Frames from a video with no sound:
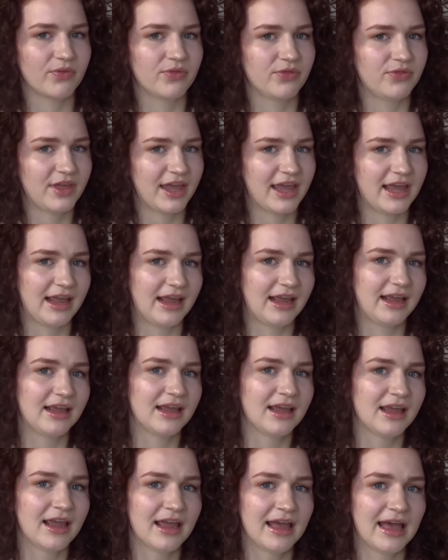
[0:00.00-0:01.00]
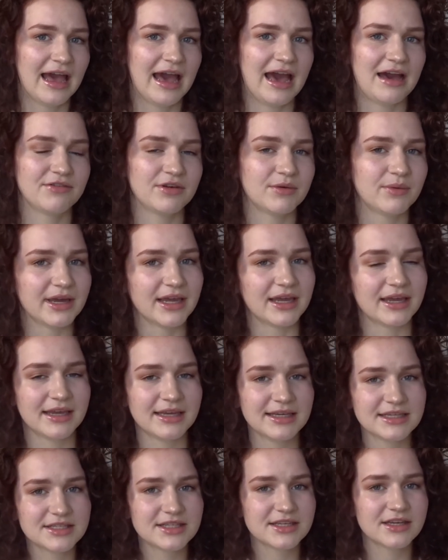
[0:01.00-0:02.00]
they have it way
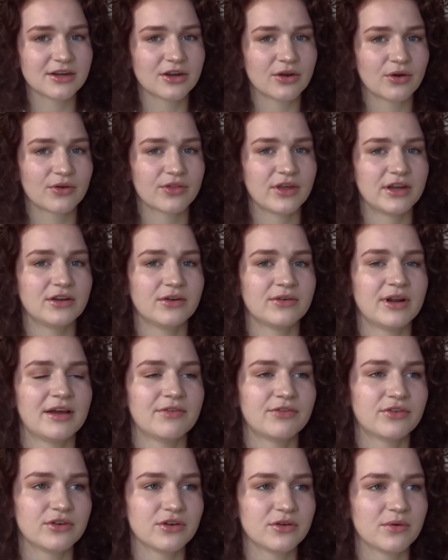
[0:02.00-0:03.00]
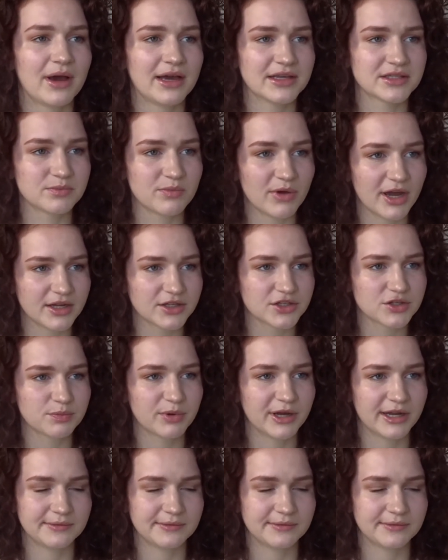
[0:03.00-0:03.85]
easier or they don't have to do as much.